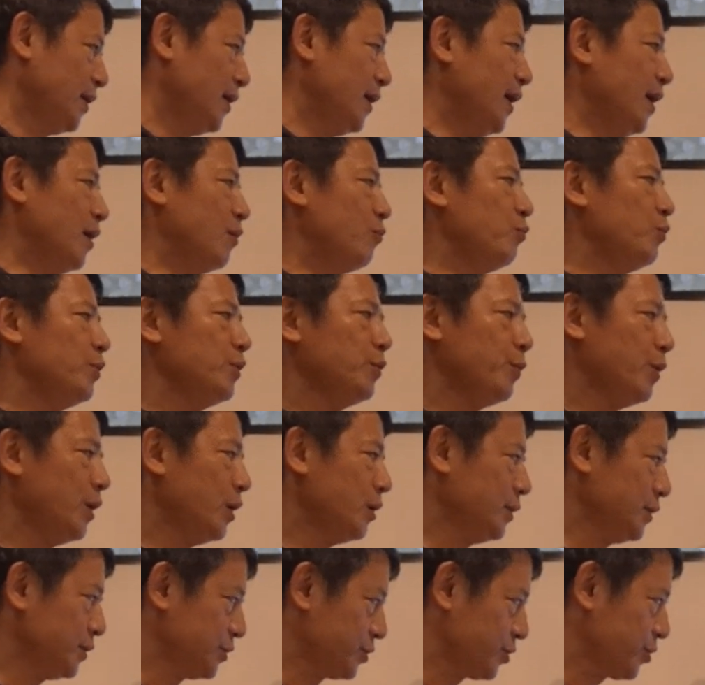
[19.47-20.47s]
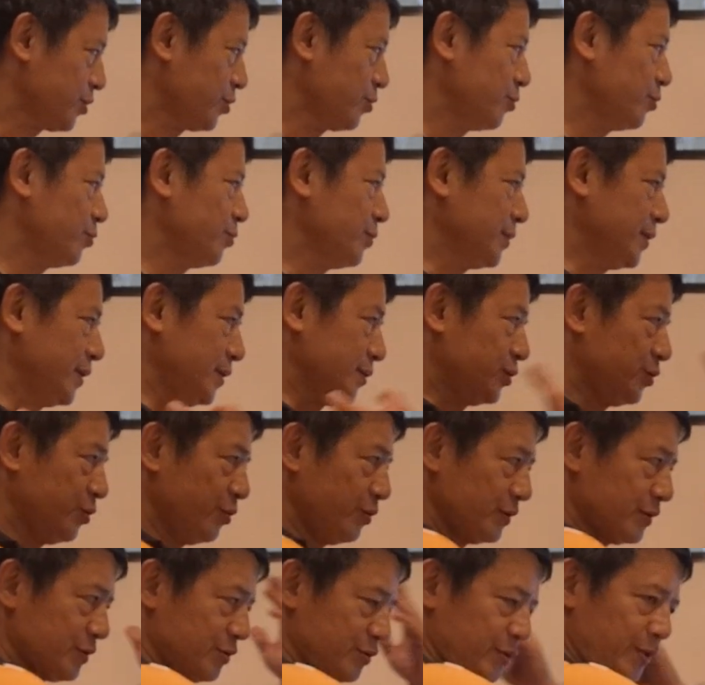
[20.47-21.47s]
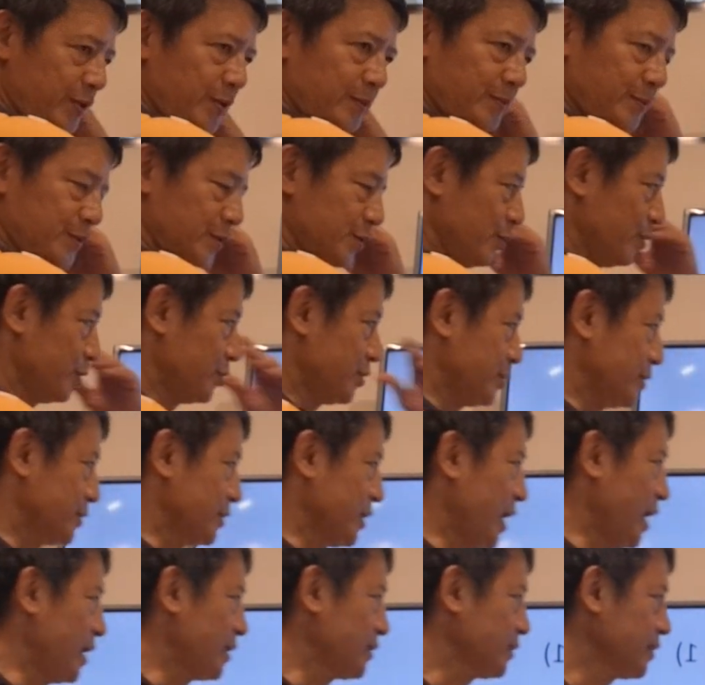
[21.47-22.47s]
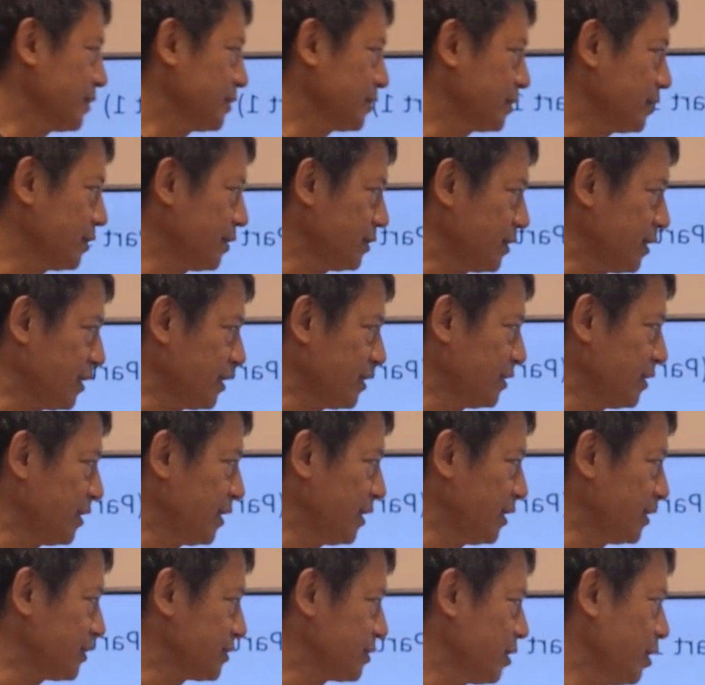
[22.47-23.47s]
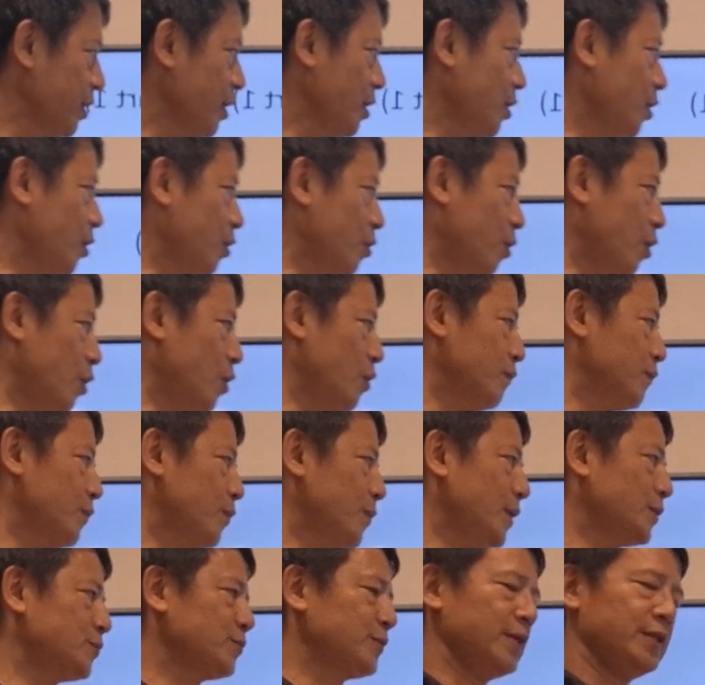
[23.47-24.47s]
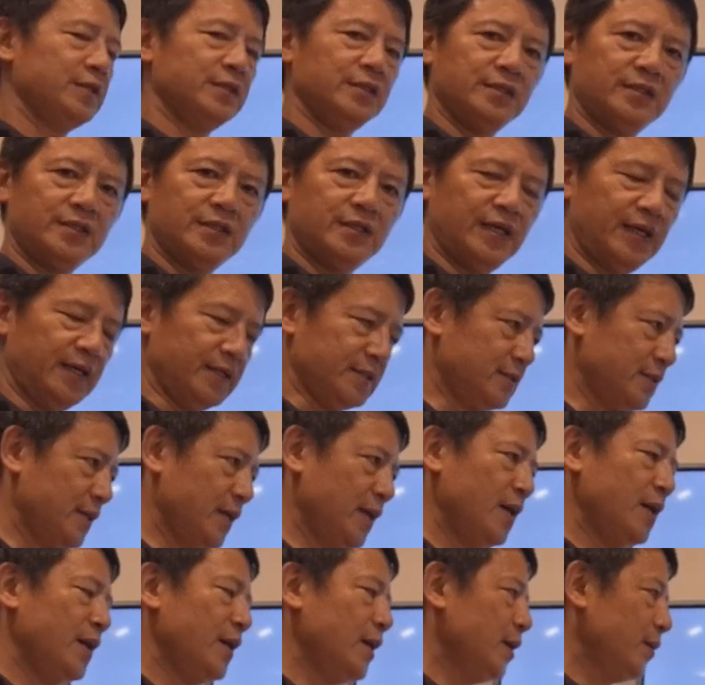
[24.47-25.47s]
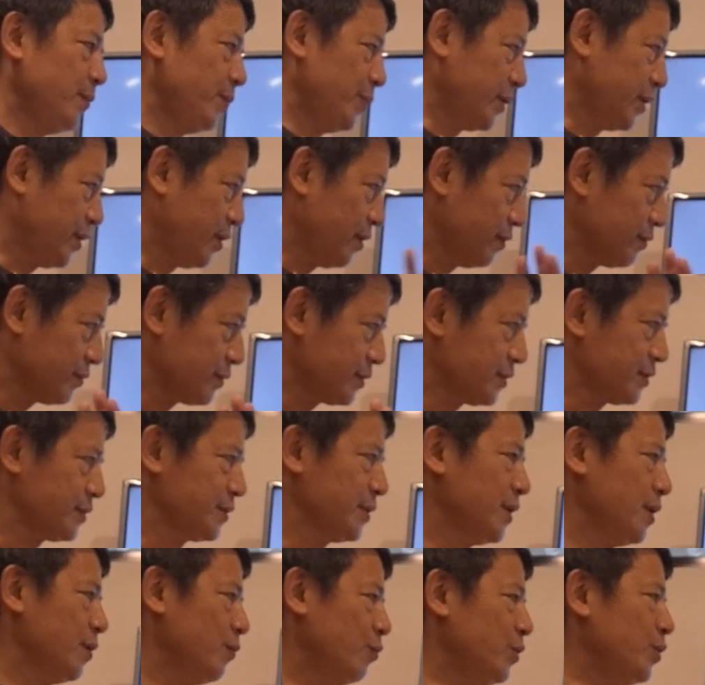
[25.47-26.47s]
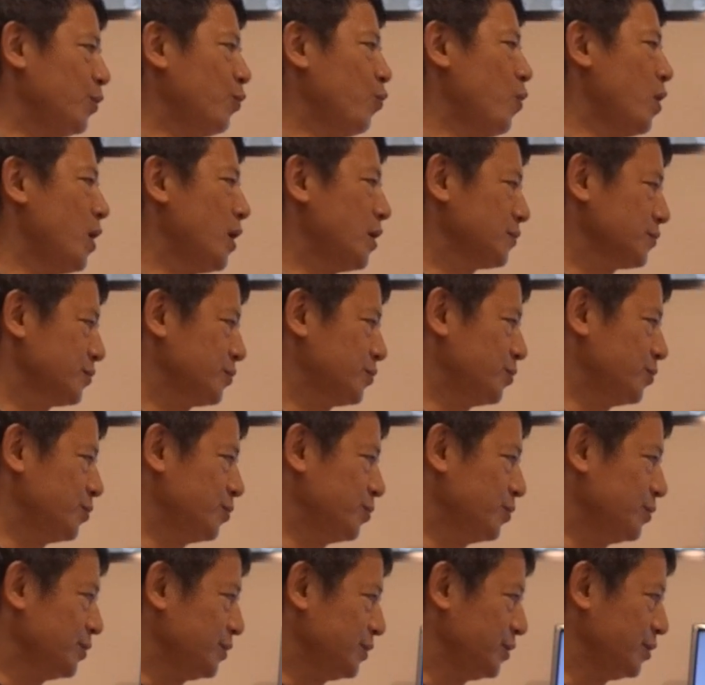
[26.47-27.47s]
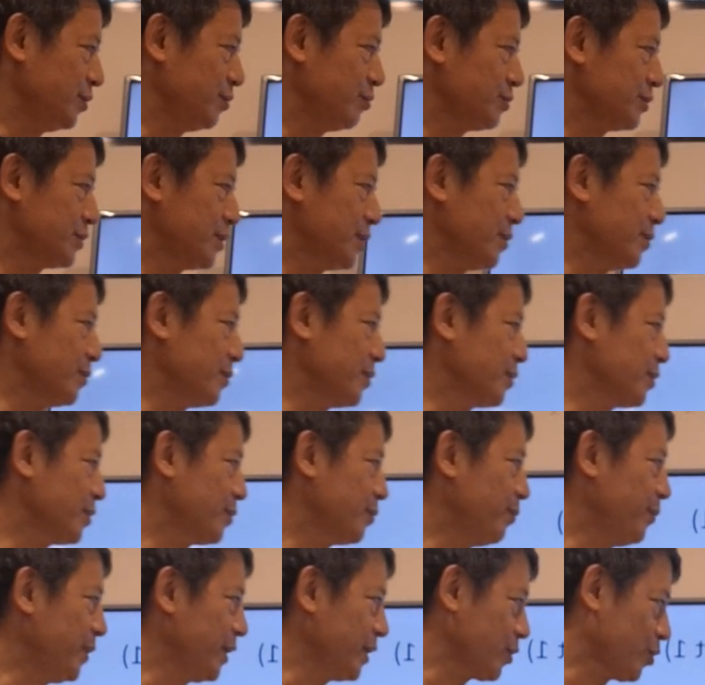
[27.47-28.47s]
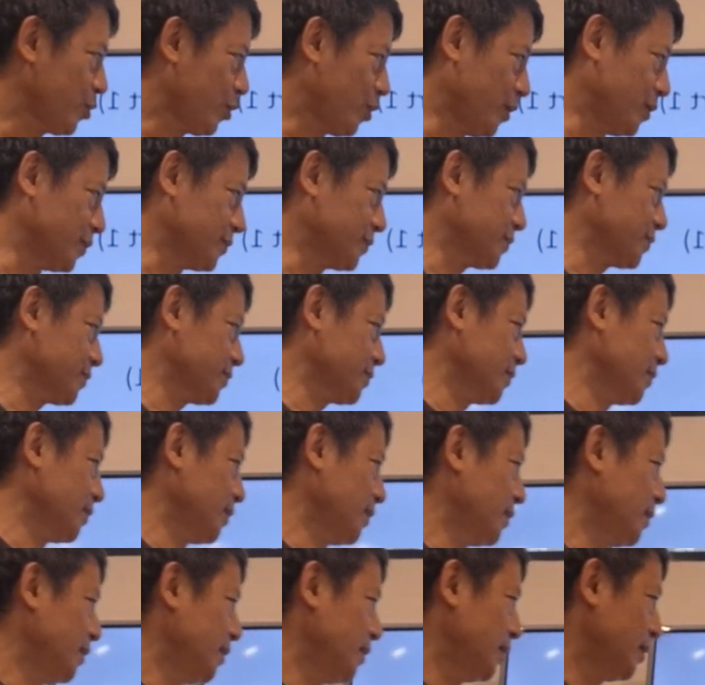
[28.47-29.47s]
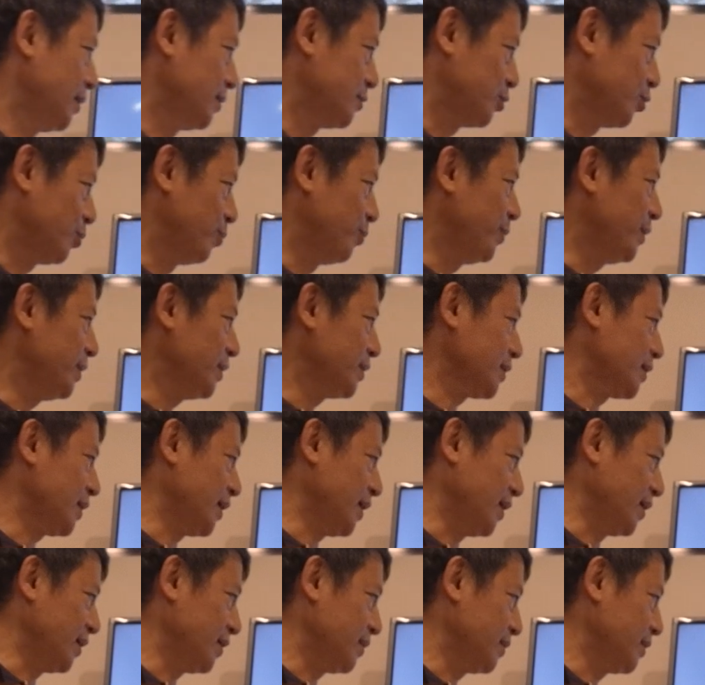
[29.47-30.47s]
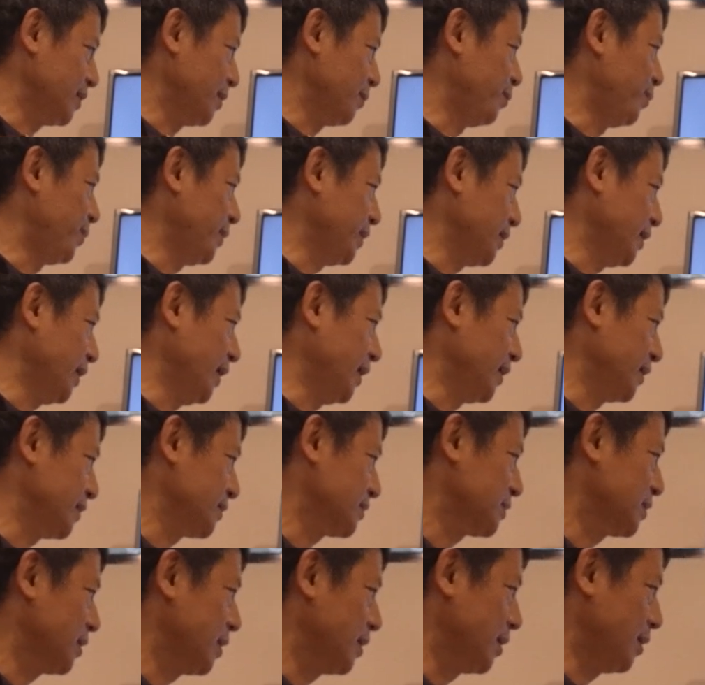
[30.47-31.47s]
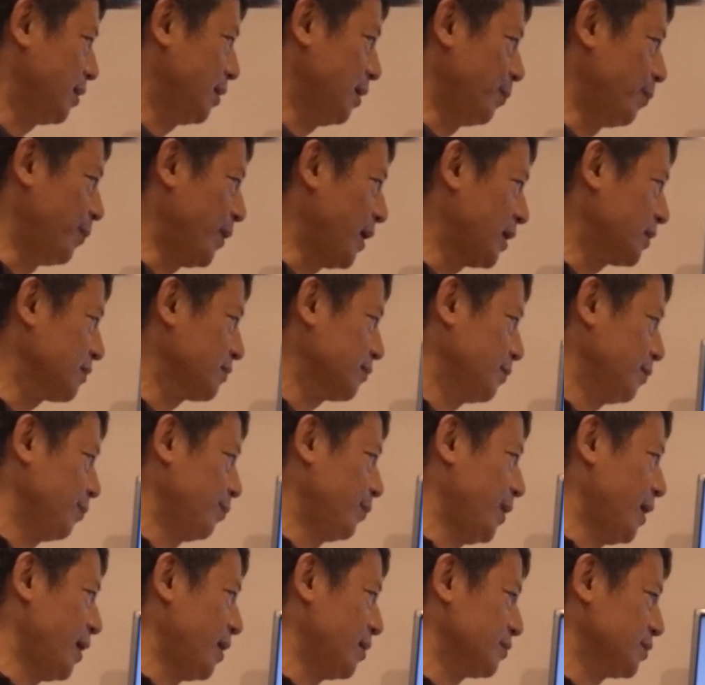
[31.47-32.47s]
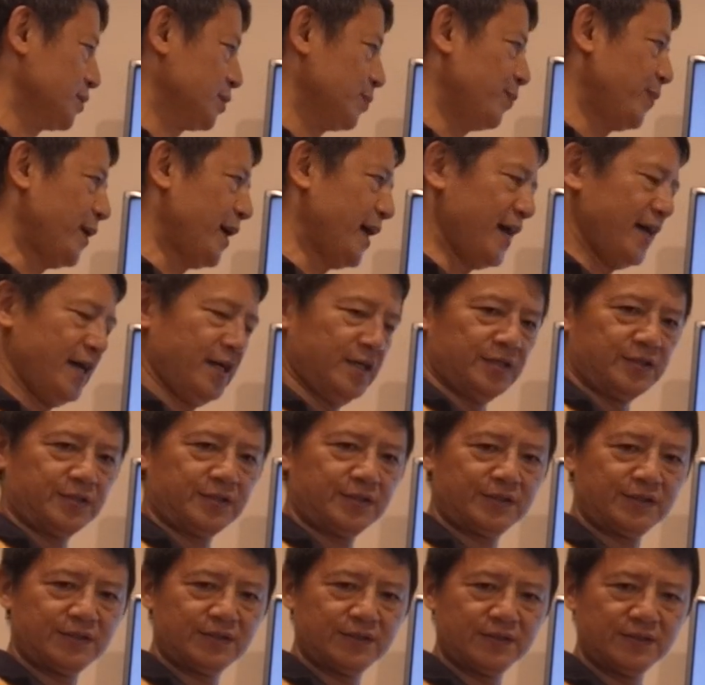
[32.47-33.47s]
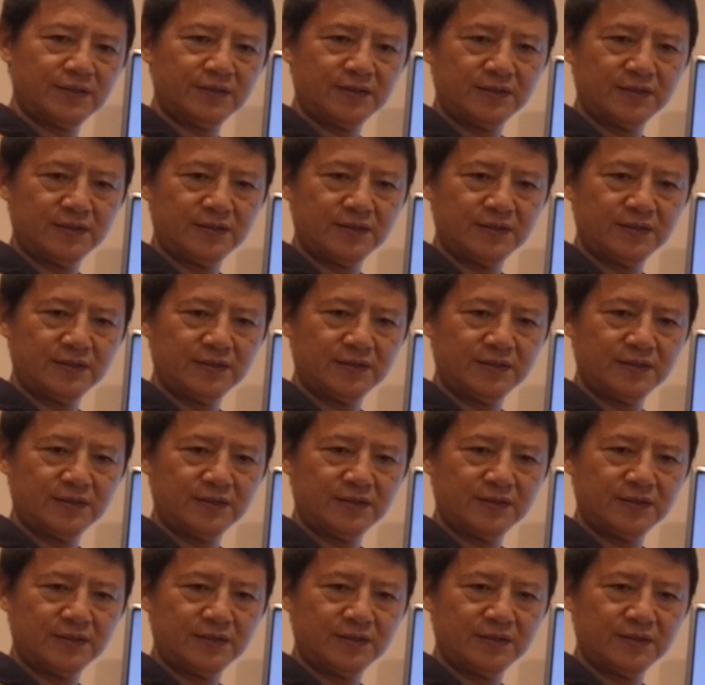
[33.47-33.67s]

And we will exclude the two extremes, which is under 10 days or over 180 days, because we want to use a mid-course to mitigate the bid-ask bounce bias.